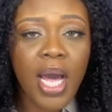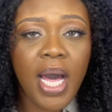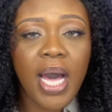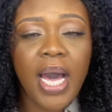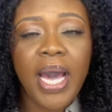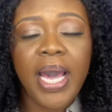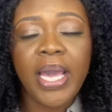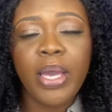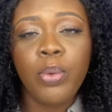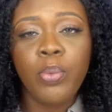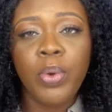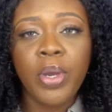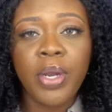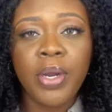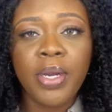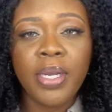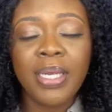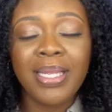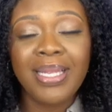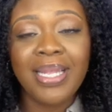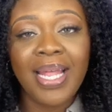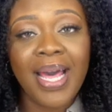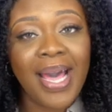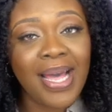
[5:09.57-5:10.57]
I wear
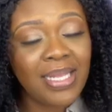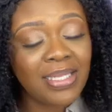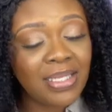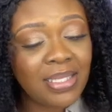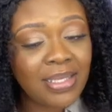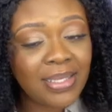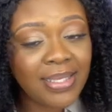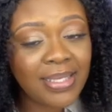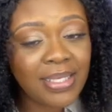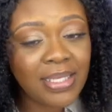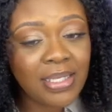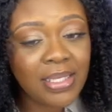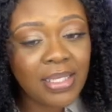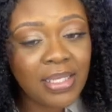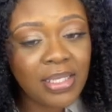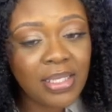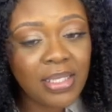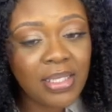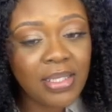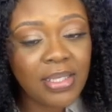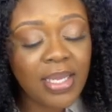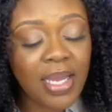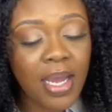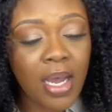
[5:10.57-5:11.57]

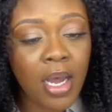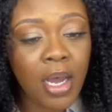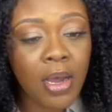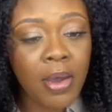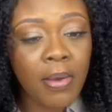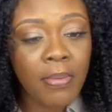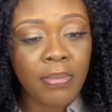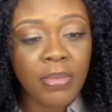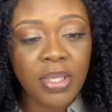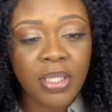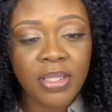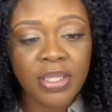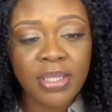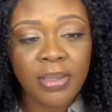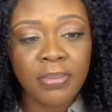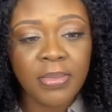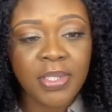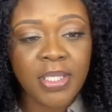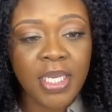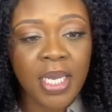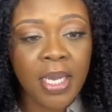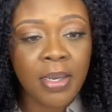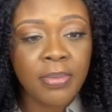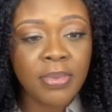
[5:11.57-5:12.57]
glasses, and
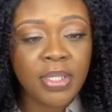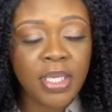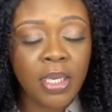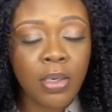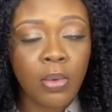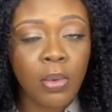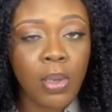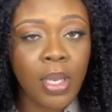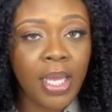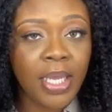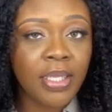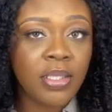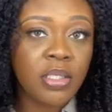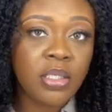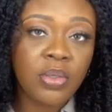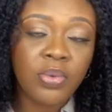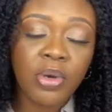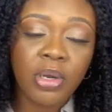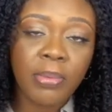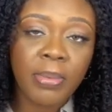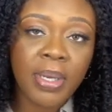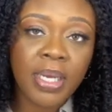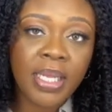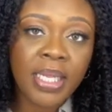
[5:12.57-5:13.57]
sometimes I don't like to
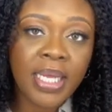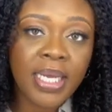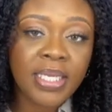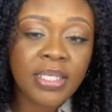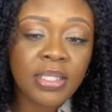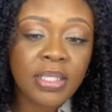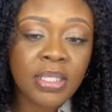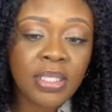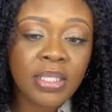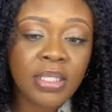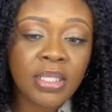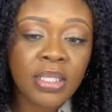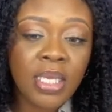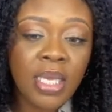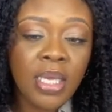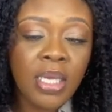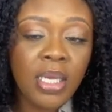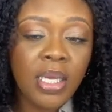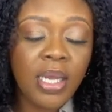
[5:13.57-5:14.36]
wear my glasses.